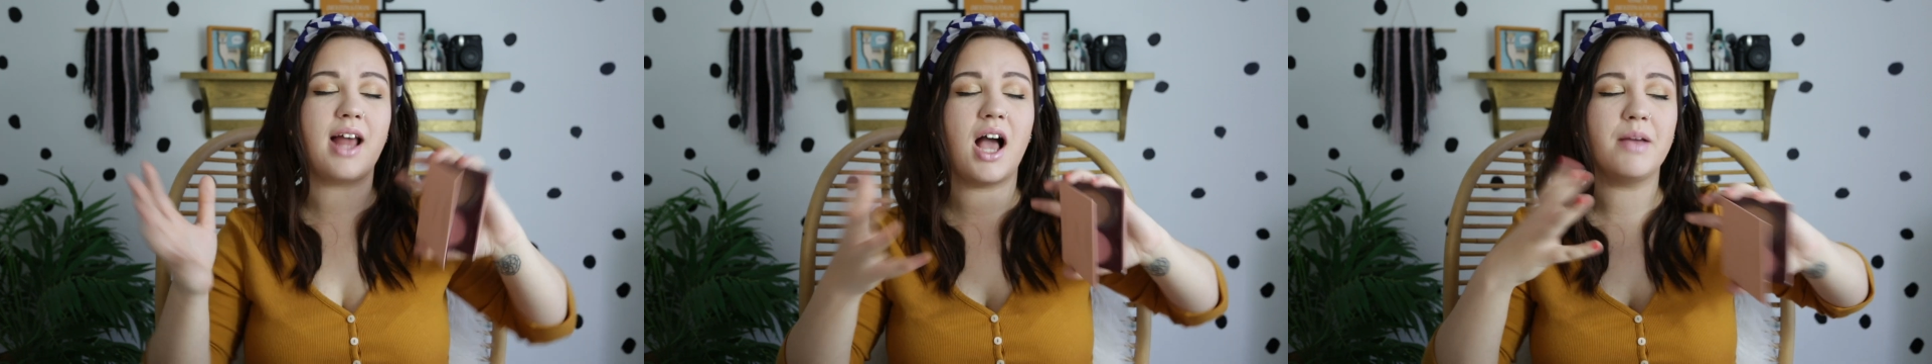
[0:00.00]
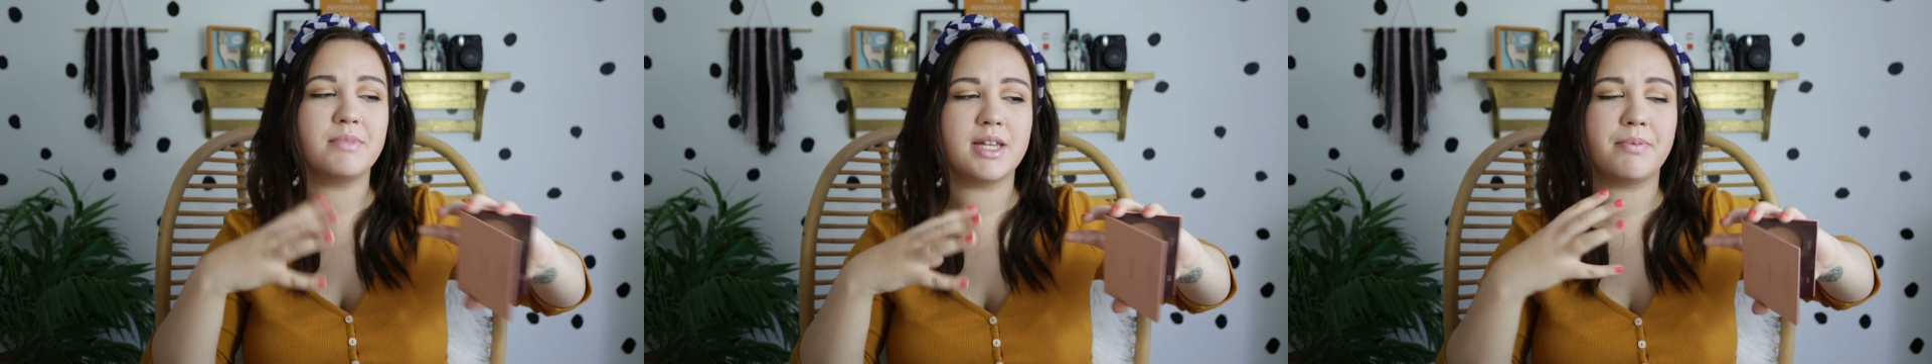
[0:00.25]

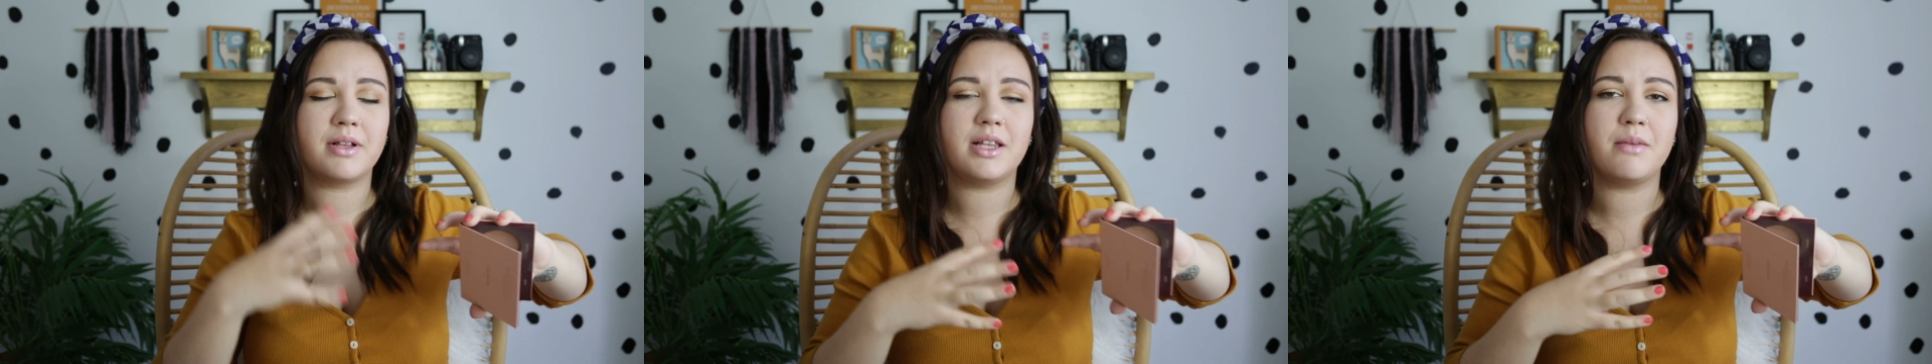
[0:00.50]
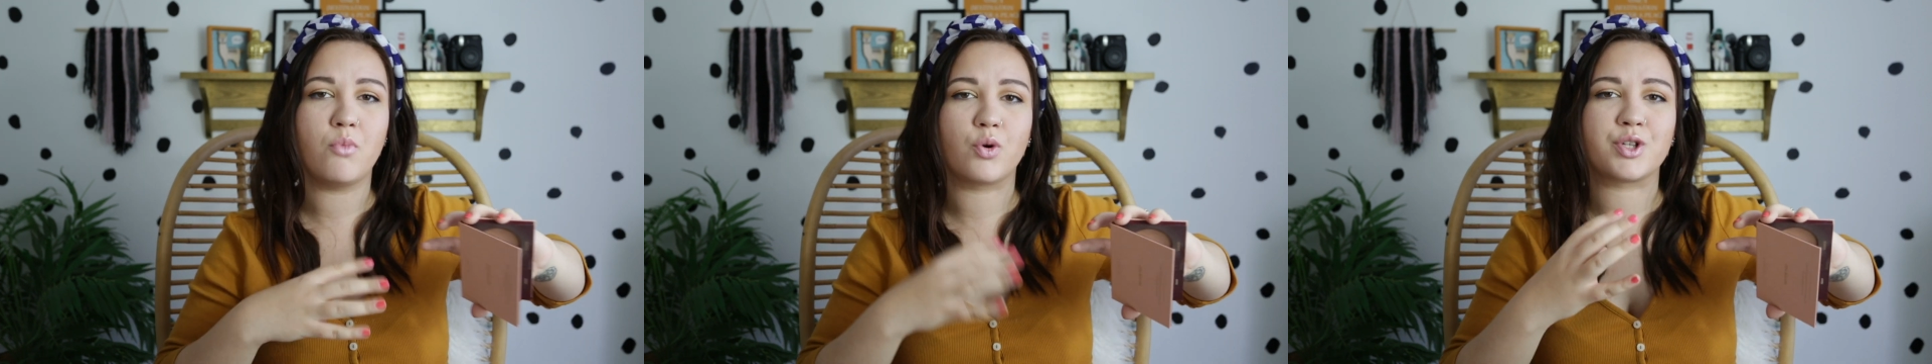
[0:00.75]
I'm
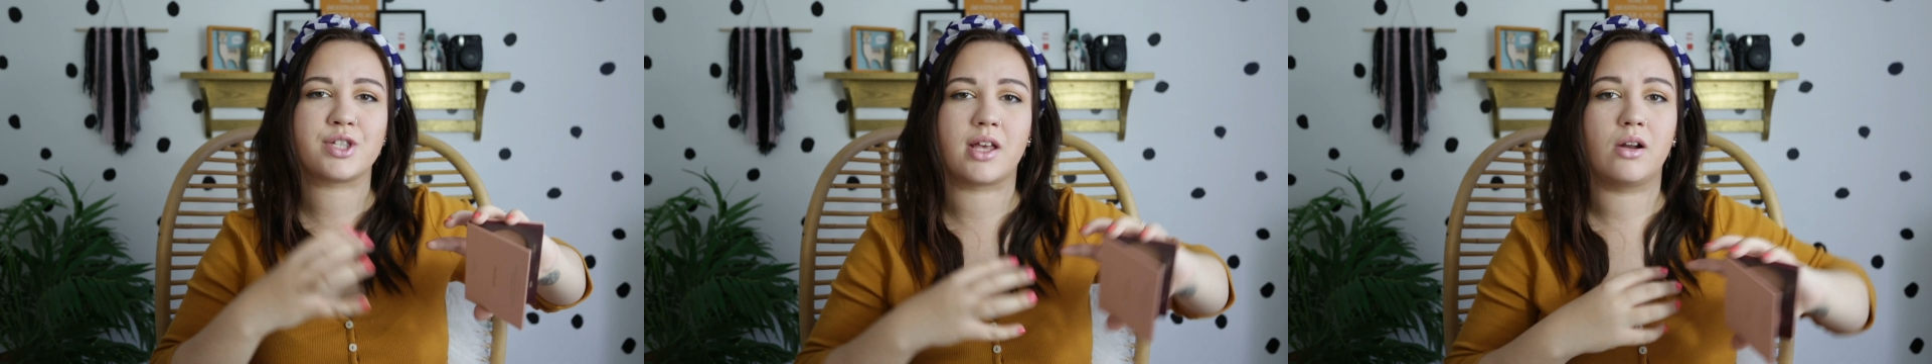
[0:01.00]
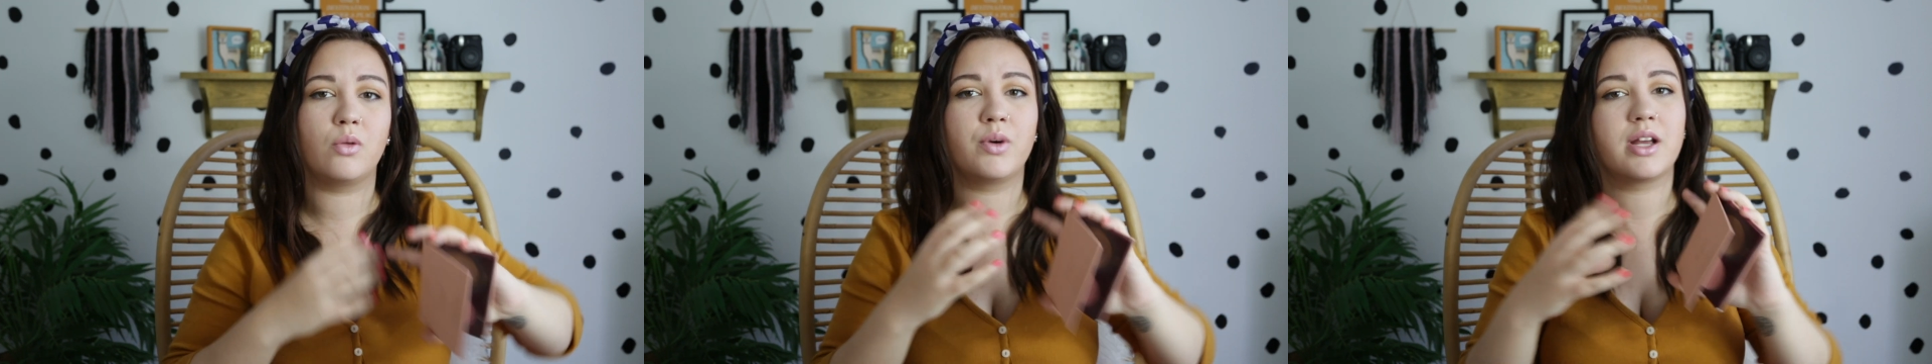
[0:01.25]
typically more
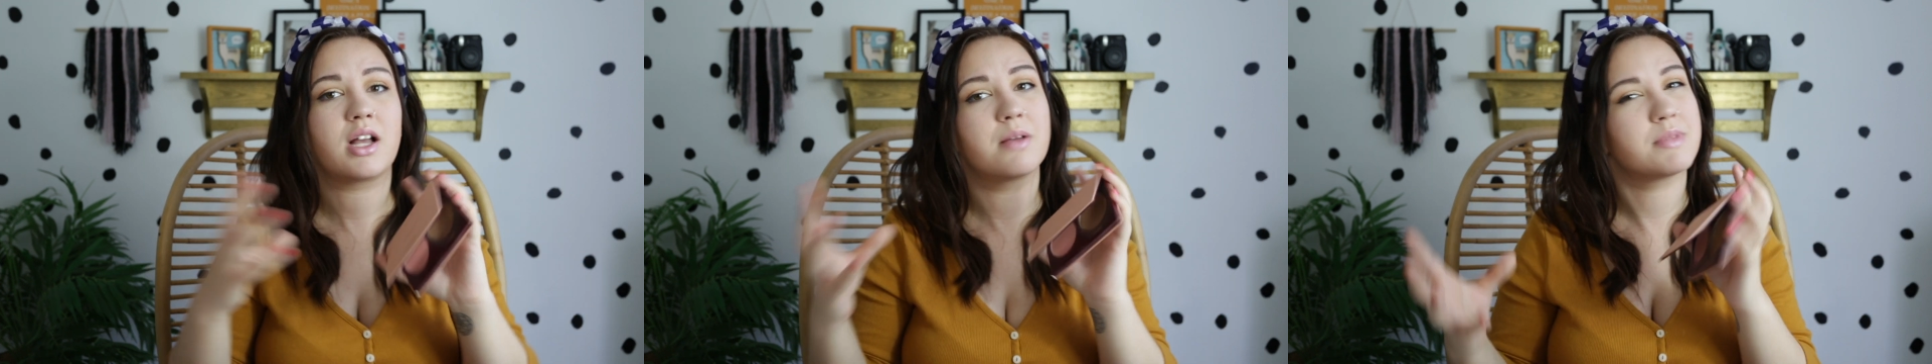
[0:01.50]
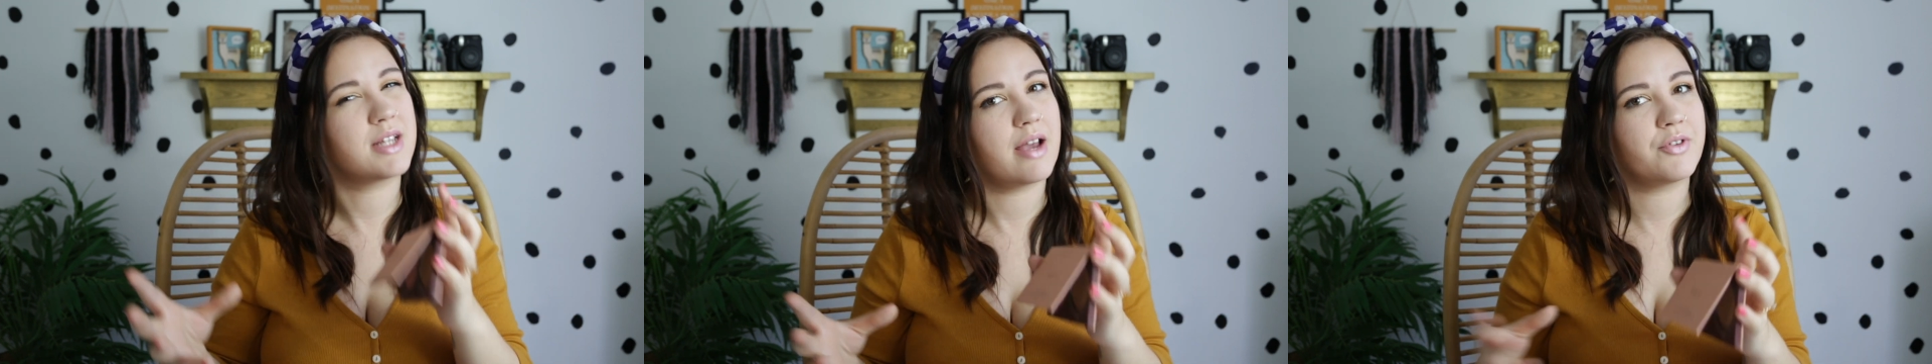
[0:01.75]
subtle when it
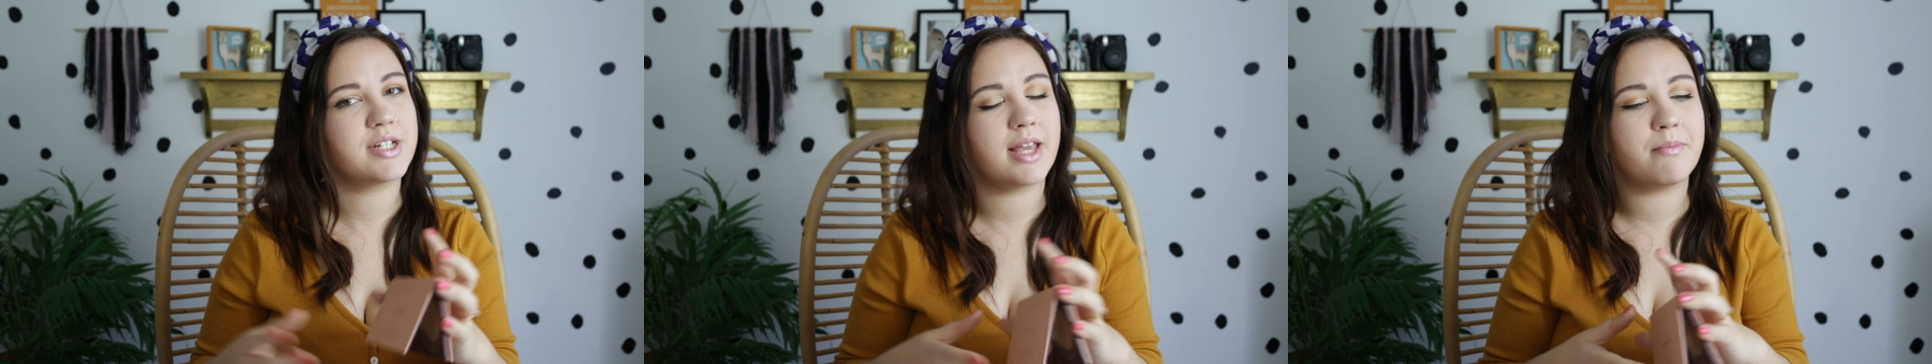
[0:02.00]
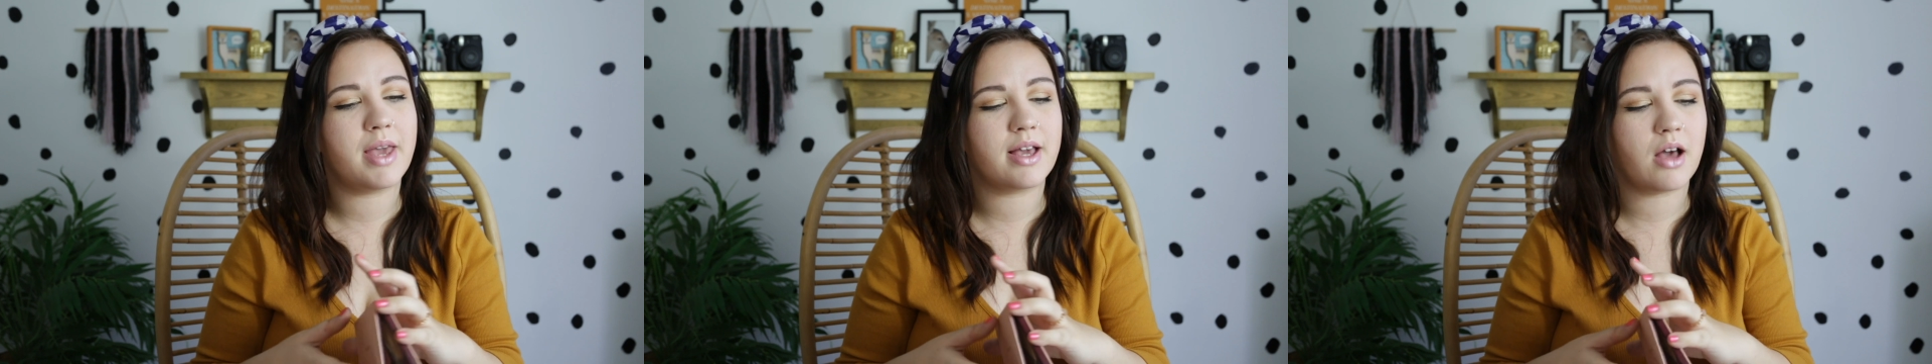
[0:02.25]
comes to everyday
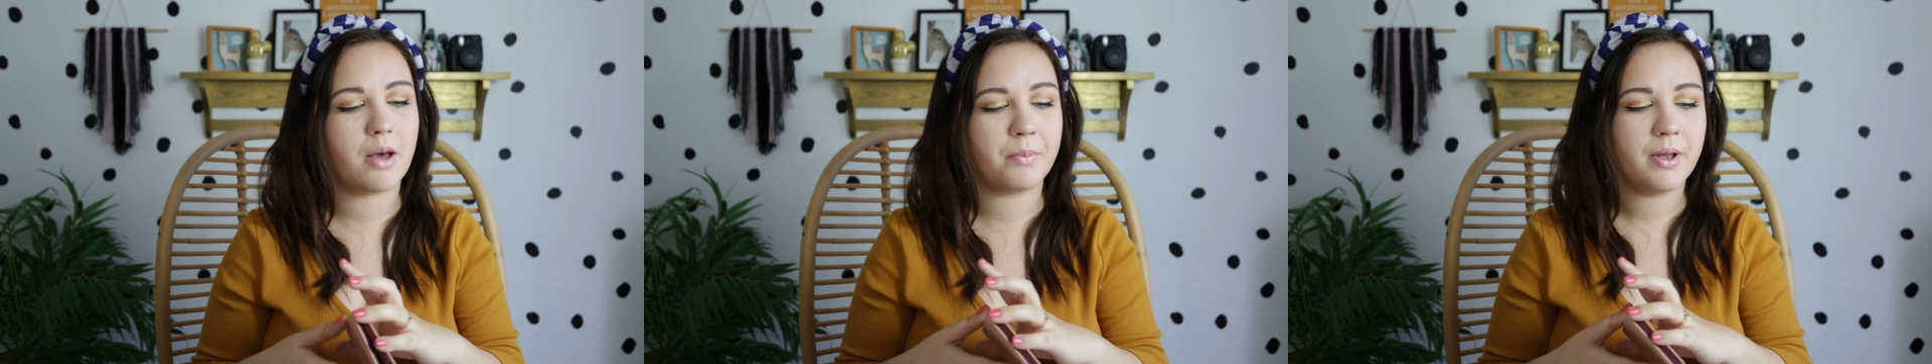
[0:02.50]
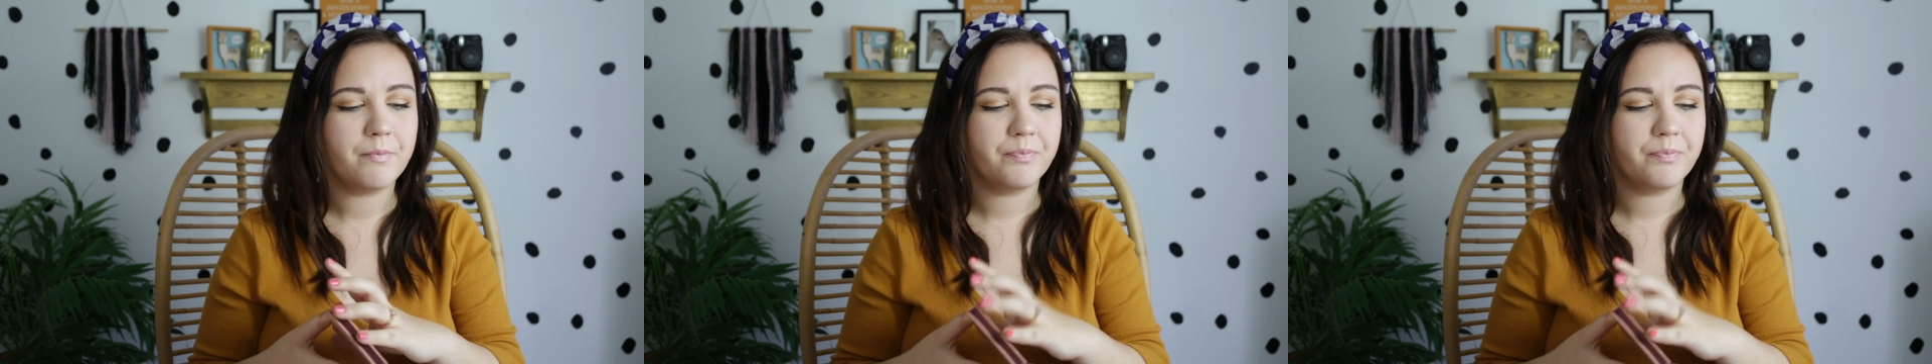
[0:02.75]
makeup.